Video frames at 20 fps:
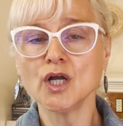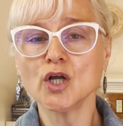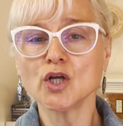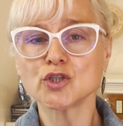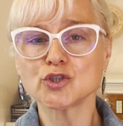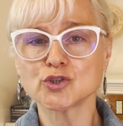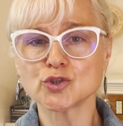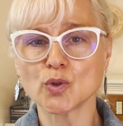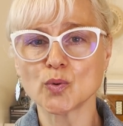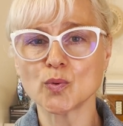
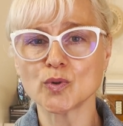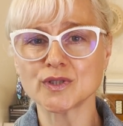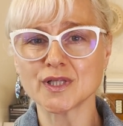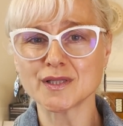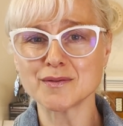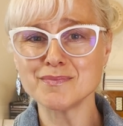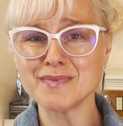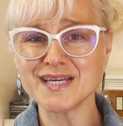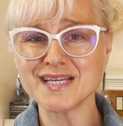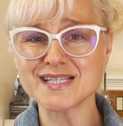So what it
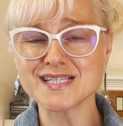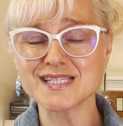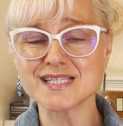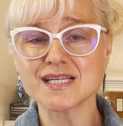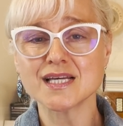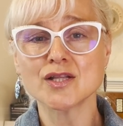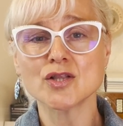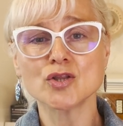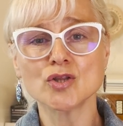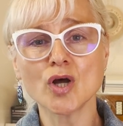means,
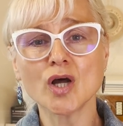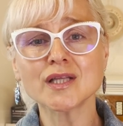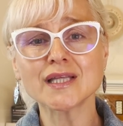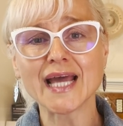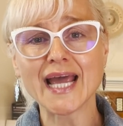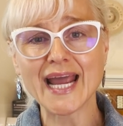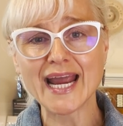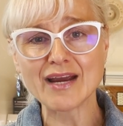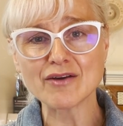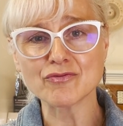not
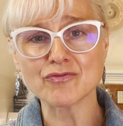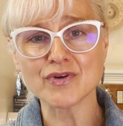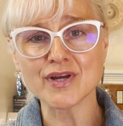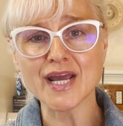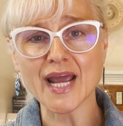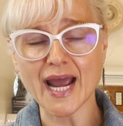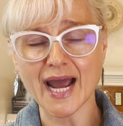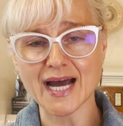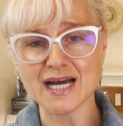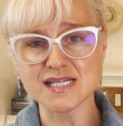every
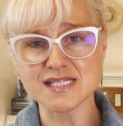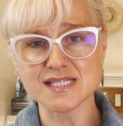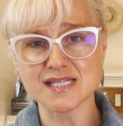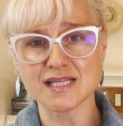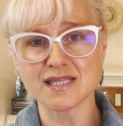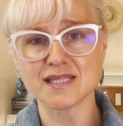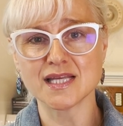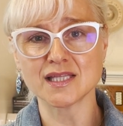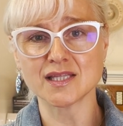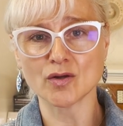
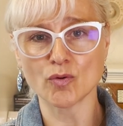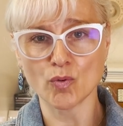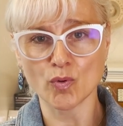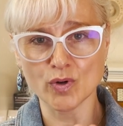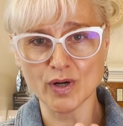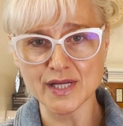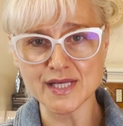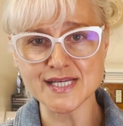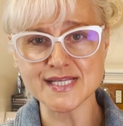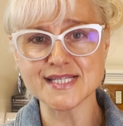asset that
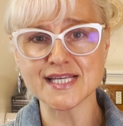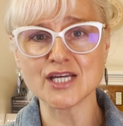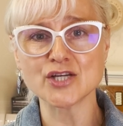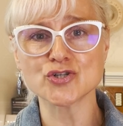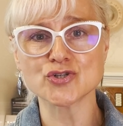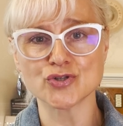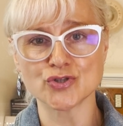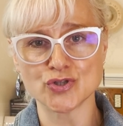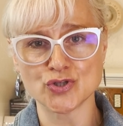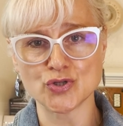
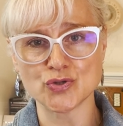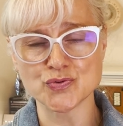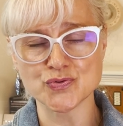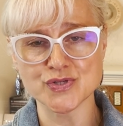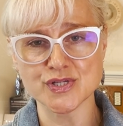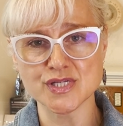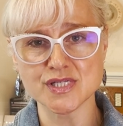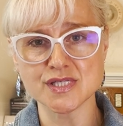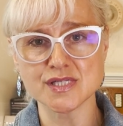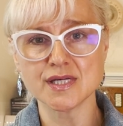organization
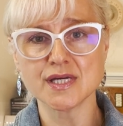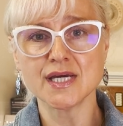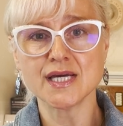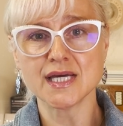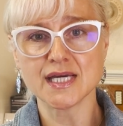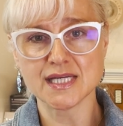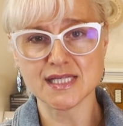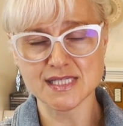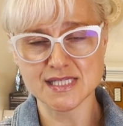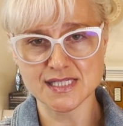uses
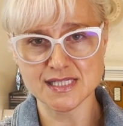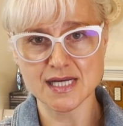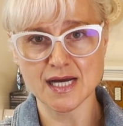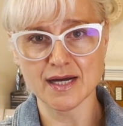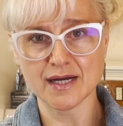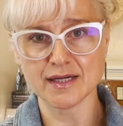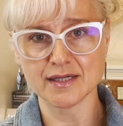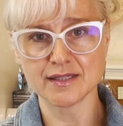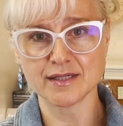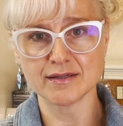
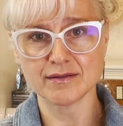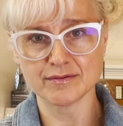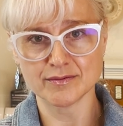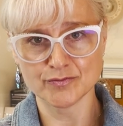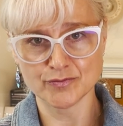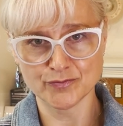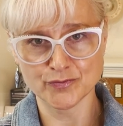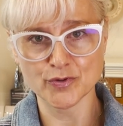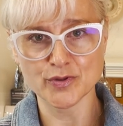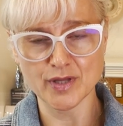inside
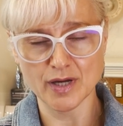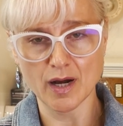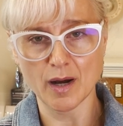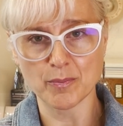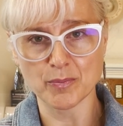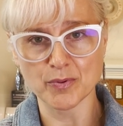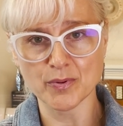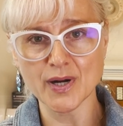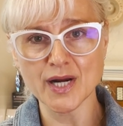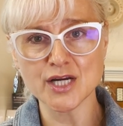for the
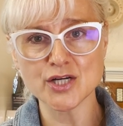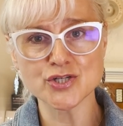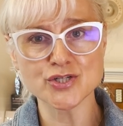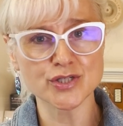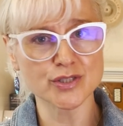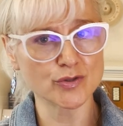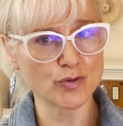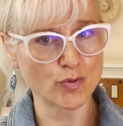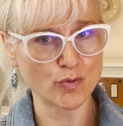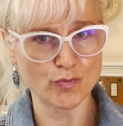
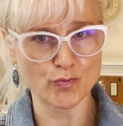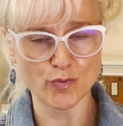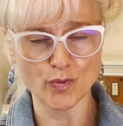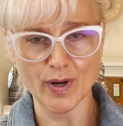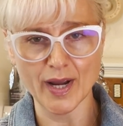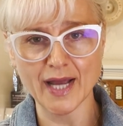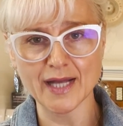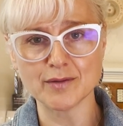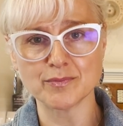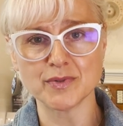operation or for
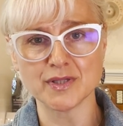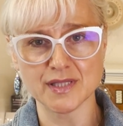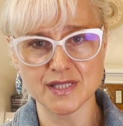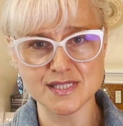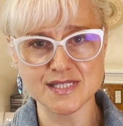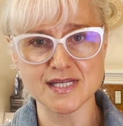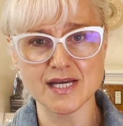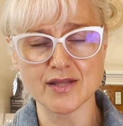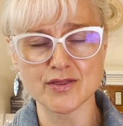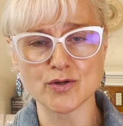admin
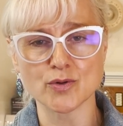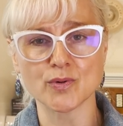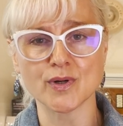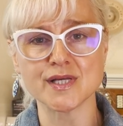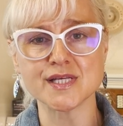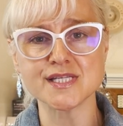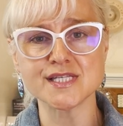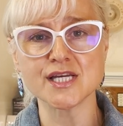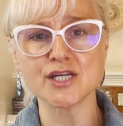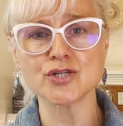inside the
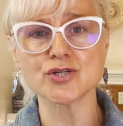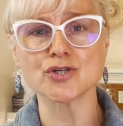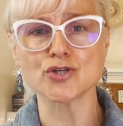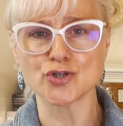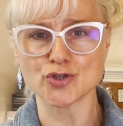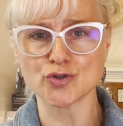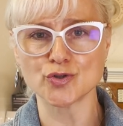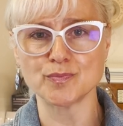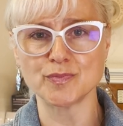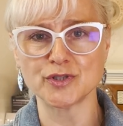organization
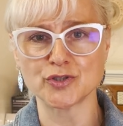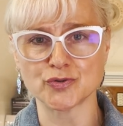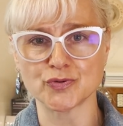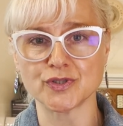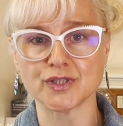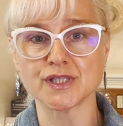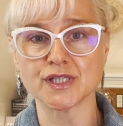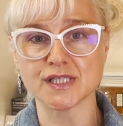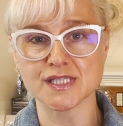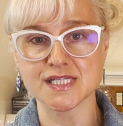should be
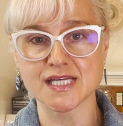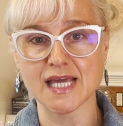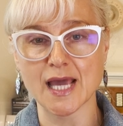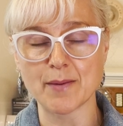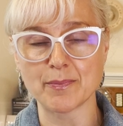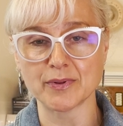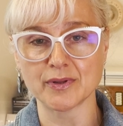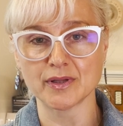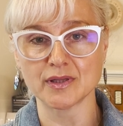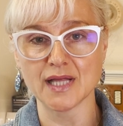treated as a
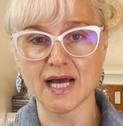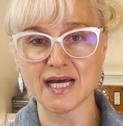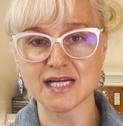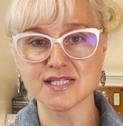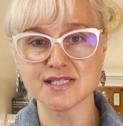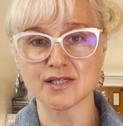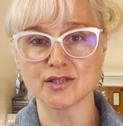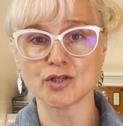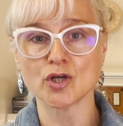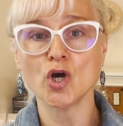capital
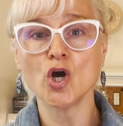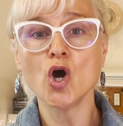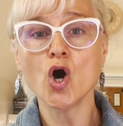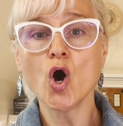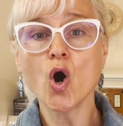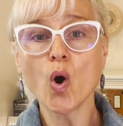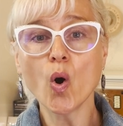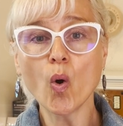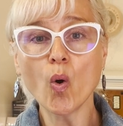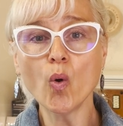asset.
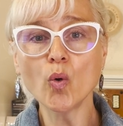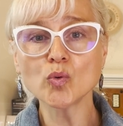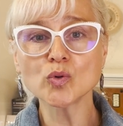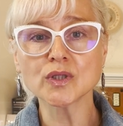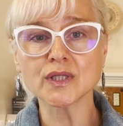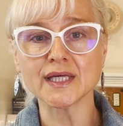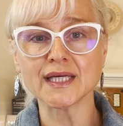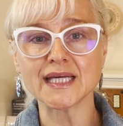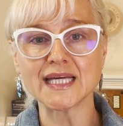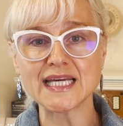
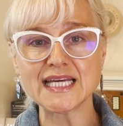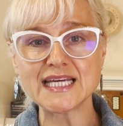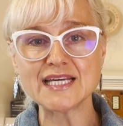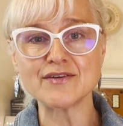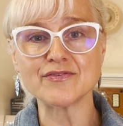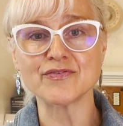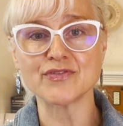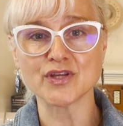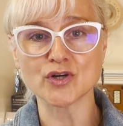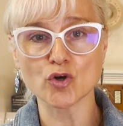Only
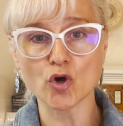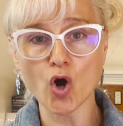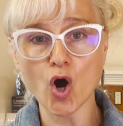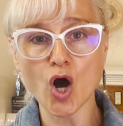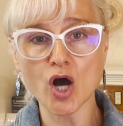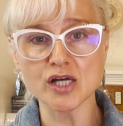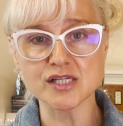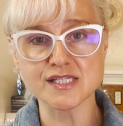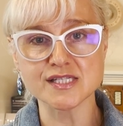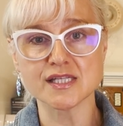if the
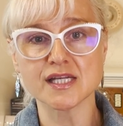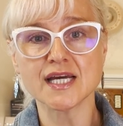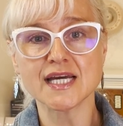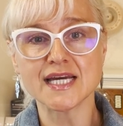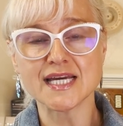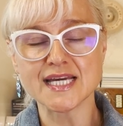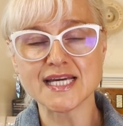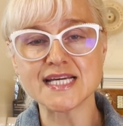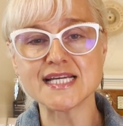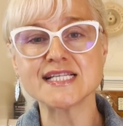cost
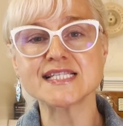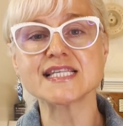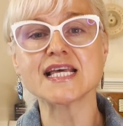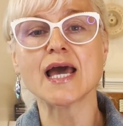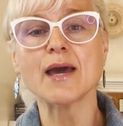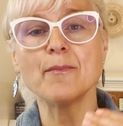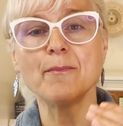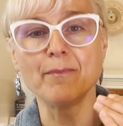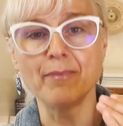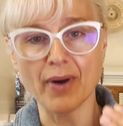is
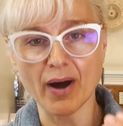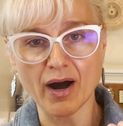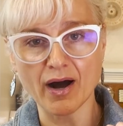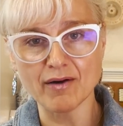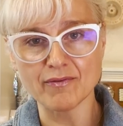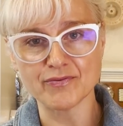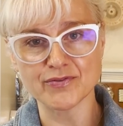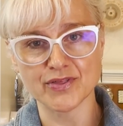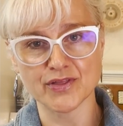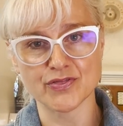
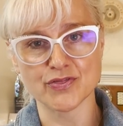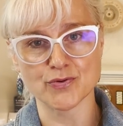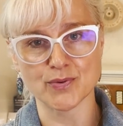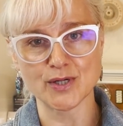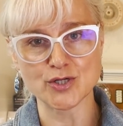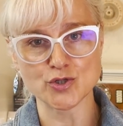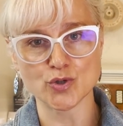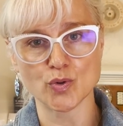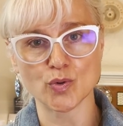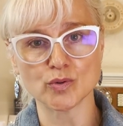above the
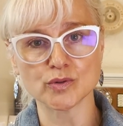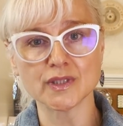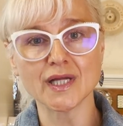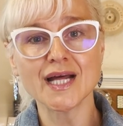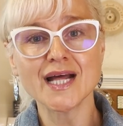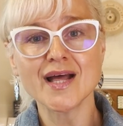threshold.